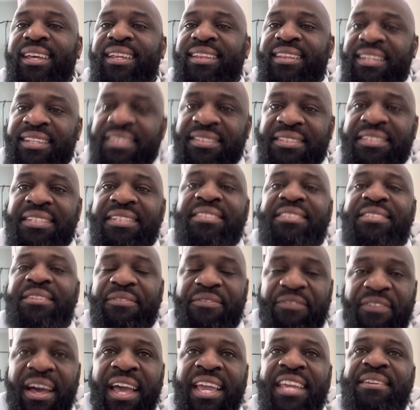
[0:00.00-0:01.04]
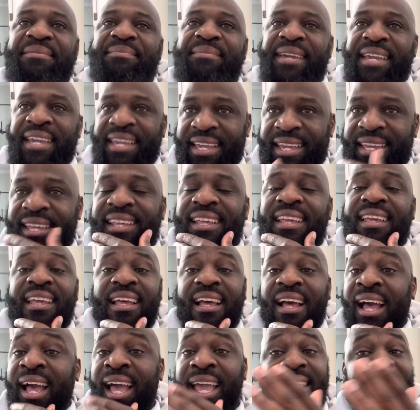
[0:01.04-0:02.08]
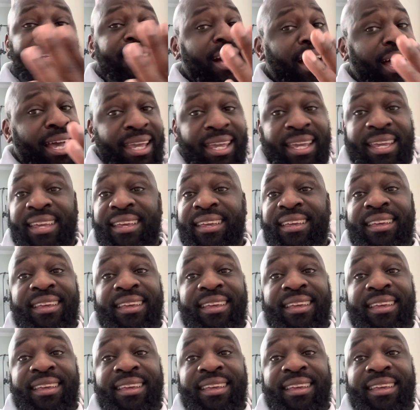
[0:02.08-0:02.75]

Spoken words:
This is the fight, man. I ain't lying.